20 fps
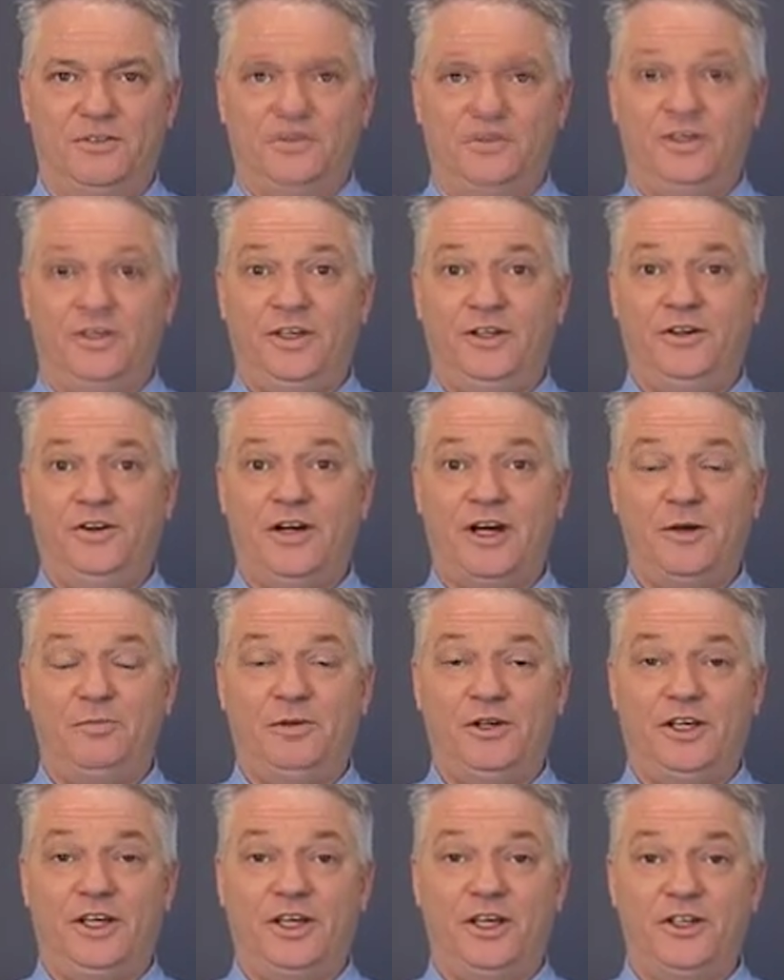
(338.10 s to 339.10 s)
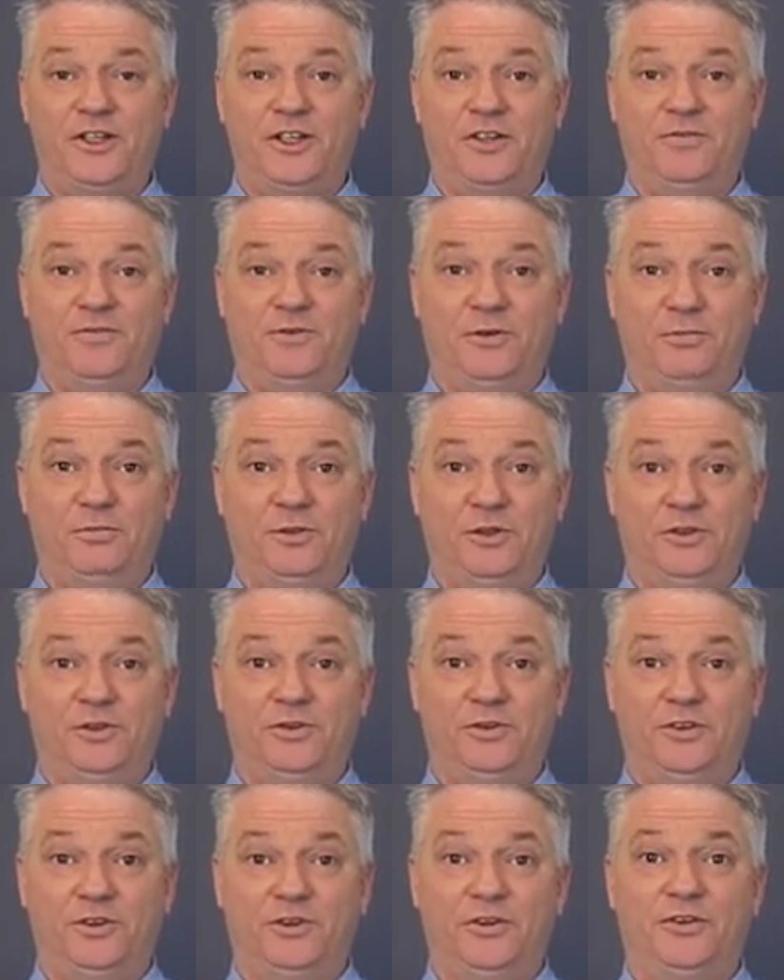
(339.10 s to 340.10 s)
Another application for
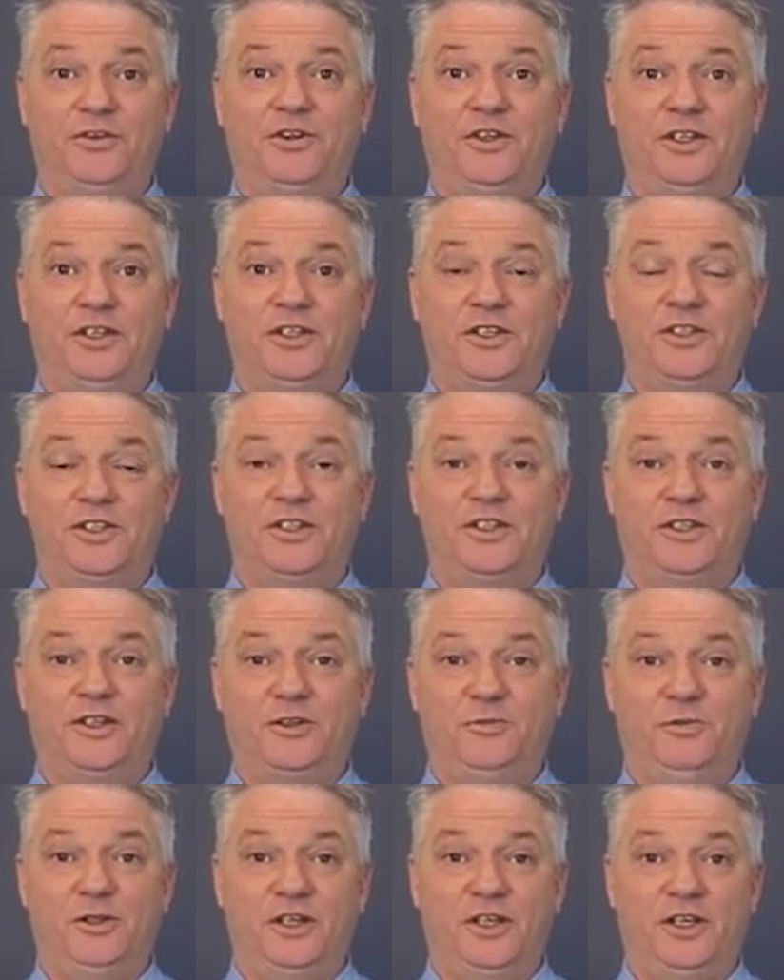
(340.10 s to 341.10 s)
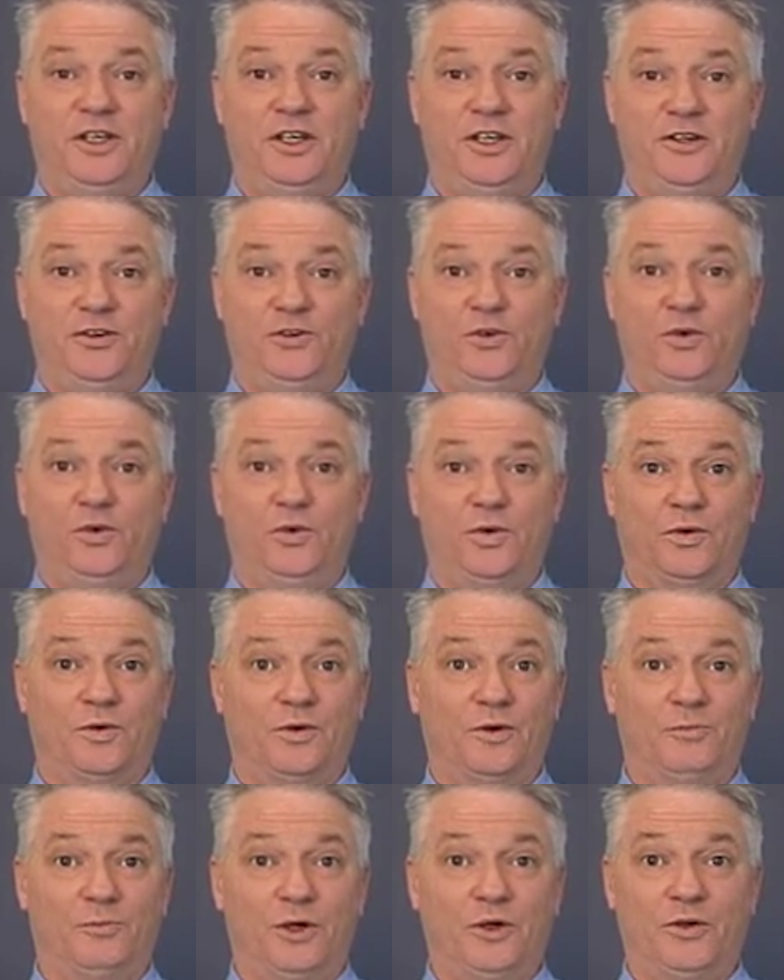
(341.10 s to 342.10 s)
Bluetooth is to communicate to a
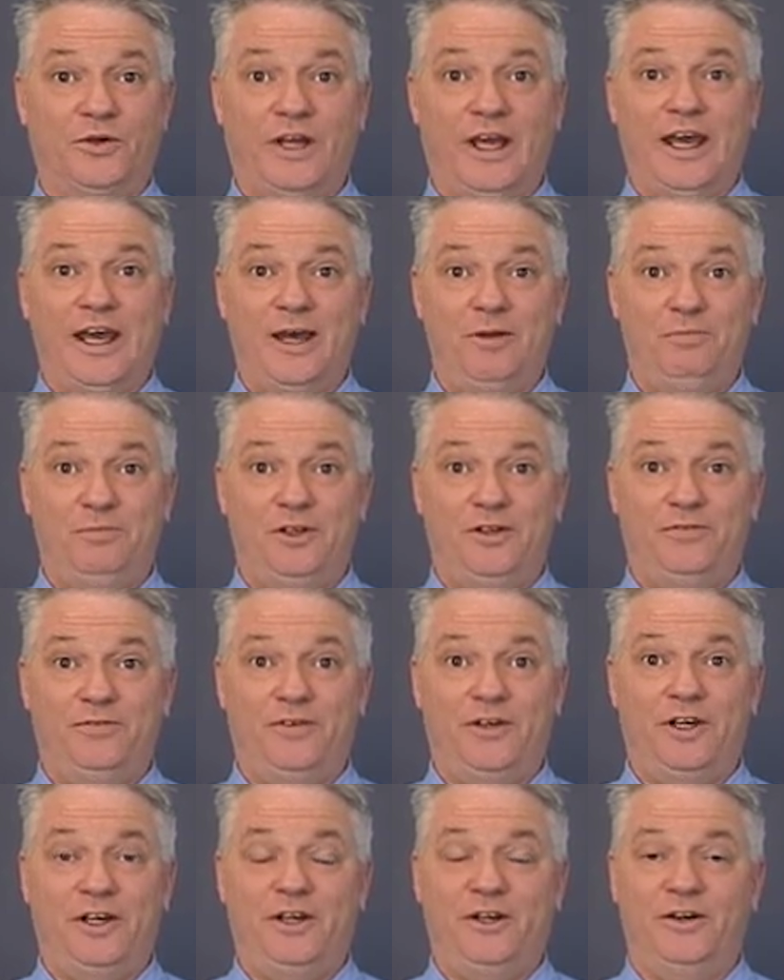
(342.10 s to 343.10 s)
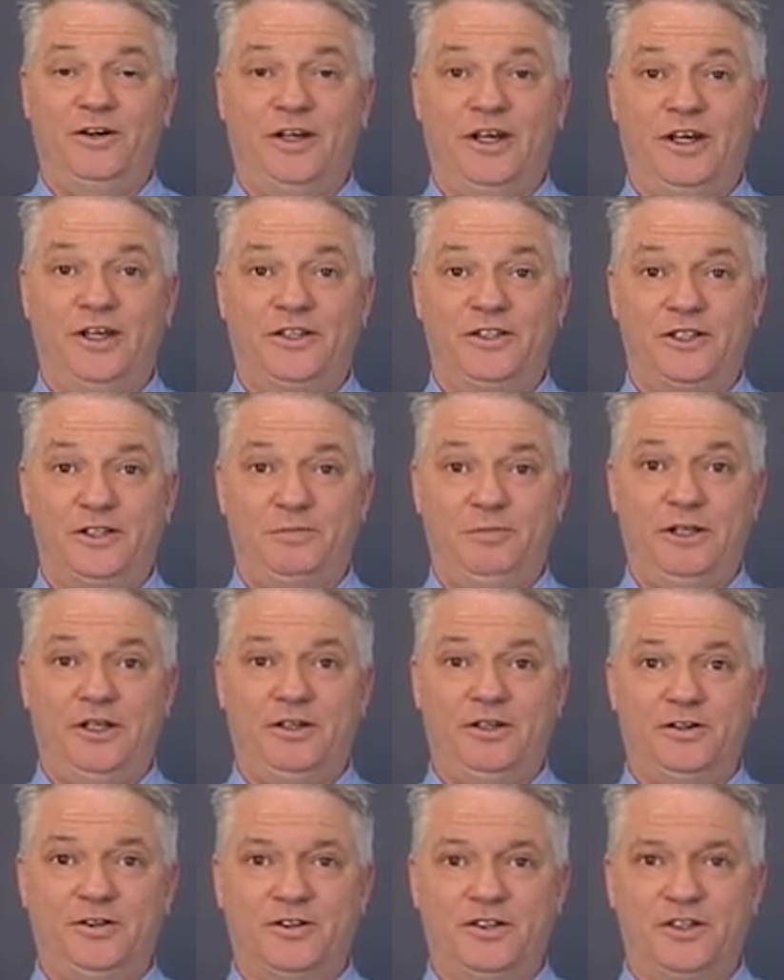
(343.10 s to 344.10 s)
remote amplifier and
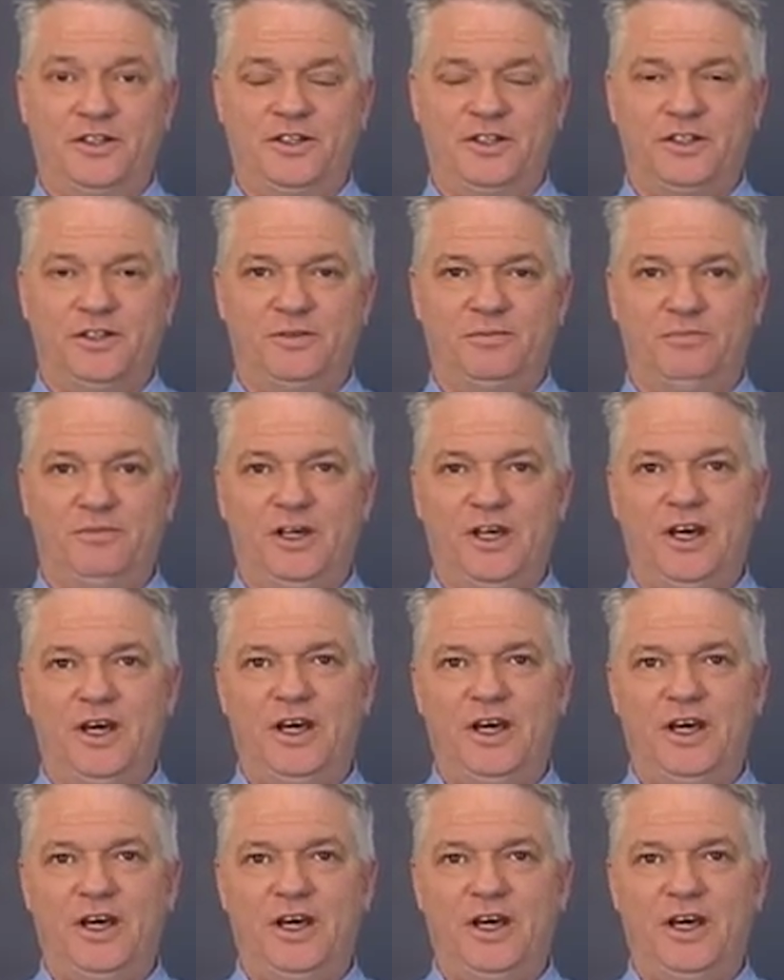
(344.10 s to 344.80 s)
speaker system.